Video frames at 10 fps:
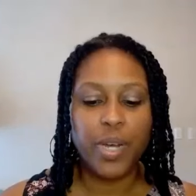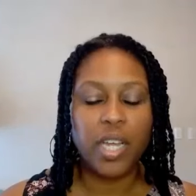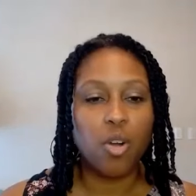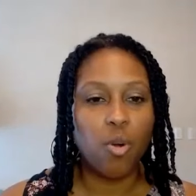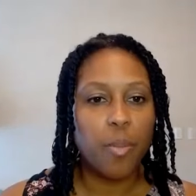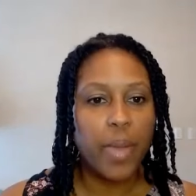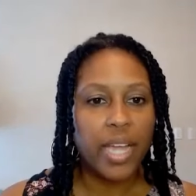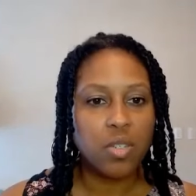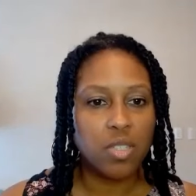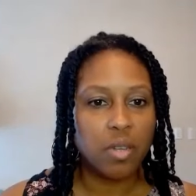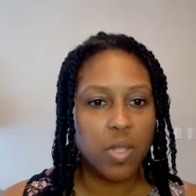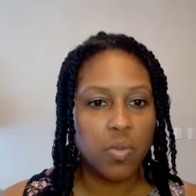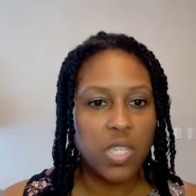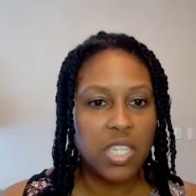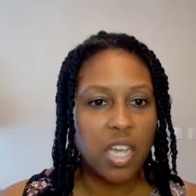but going back to
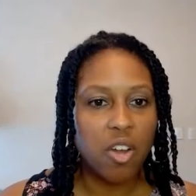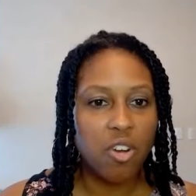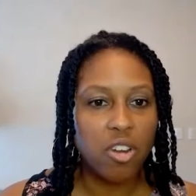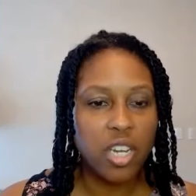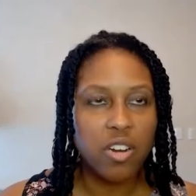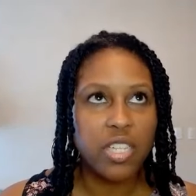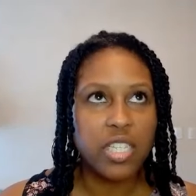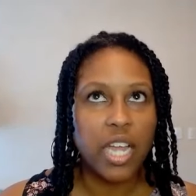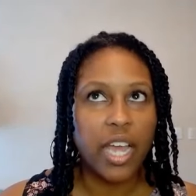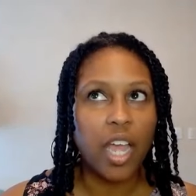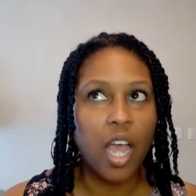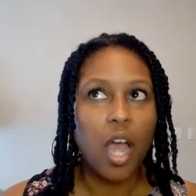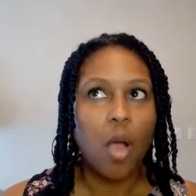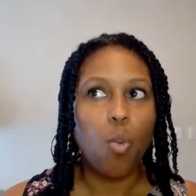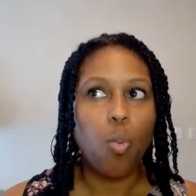something we said earlier, it's like,
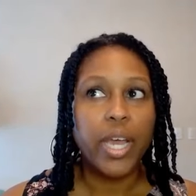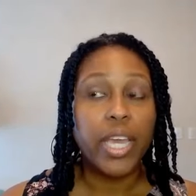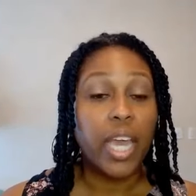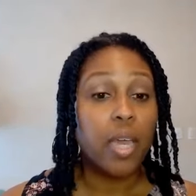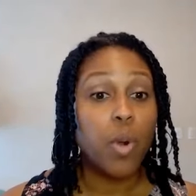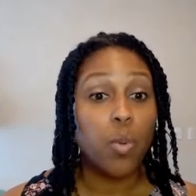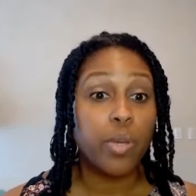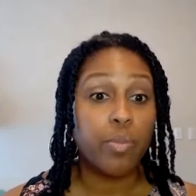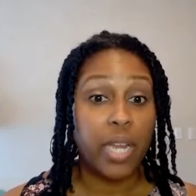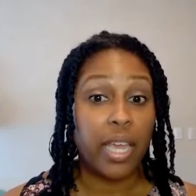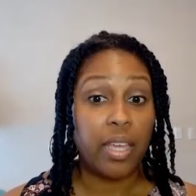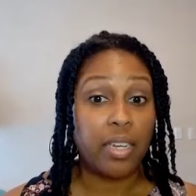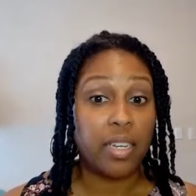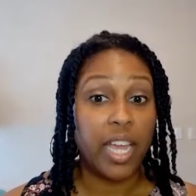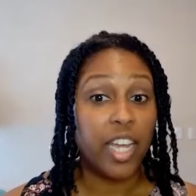what game are we
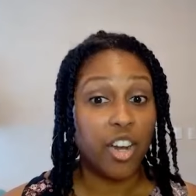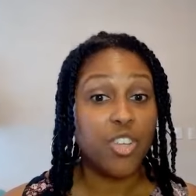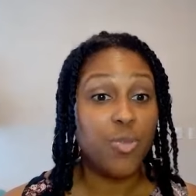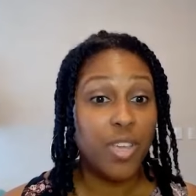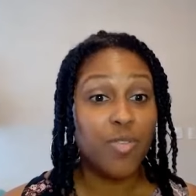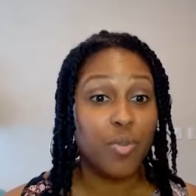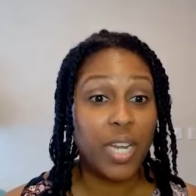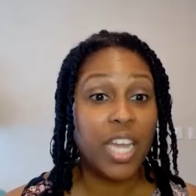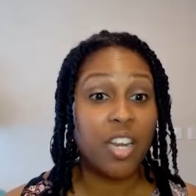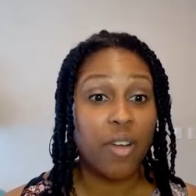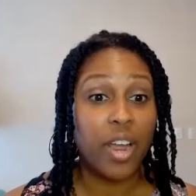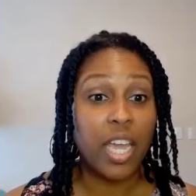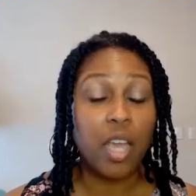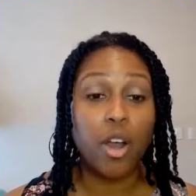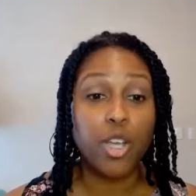playing? Like, are mm-hmm. you even playing the
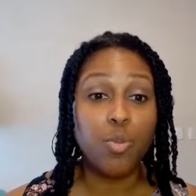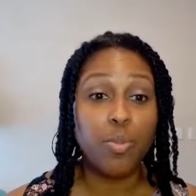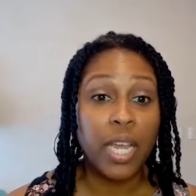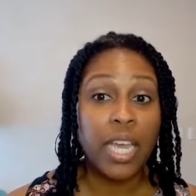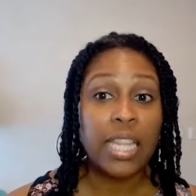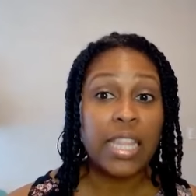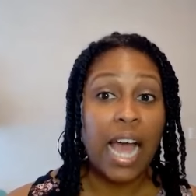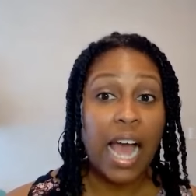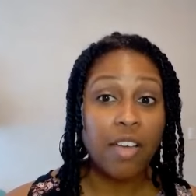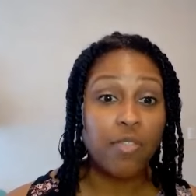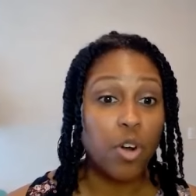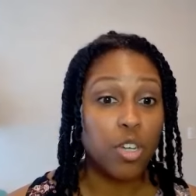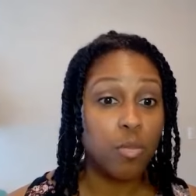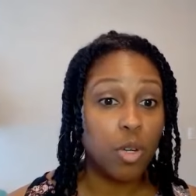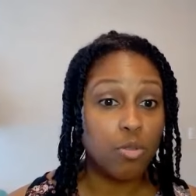right game? Are you playing the high
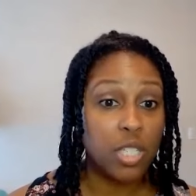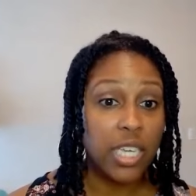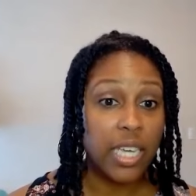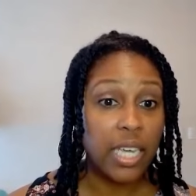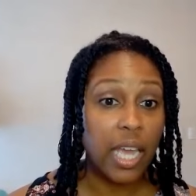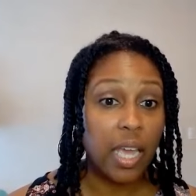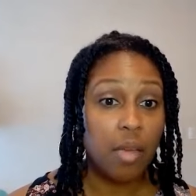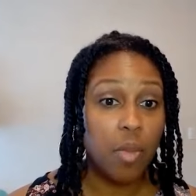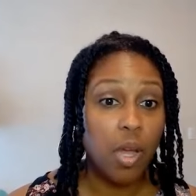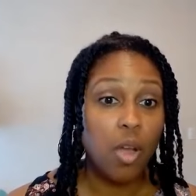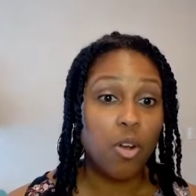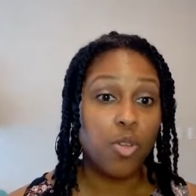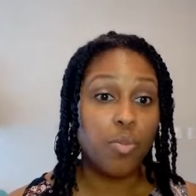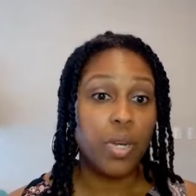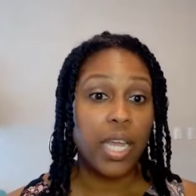volume, low ticket game? Or
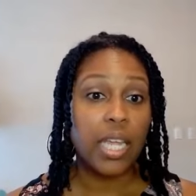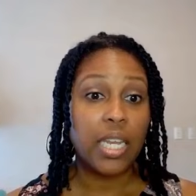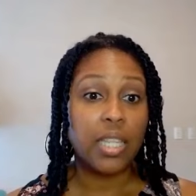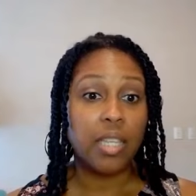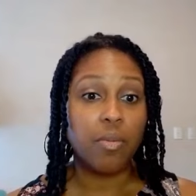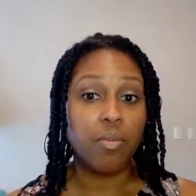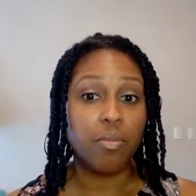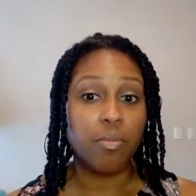are you yeah. playing the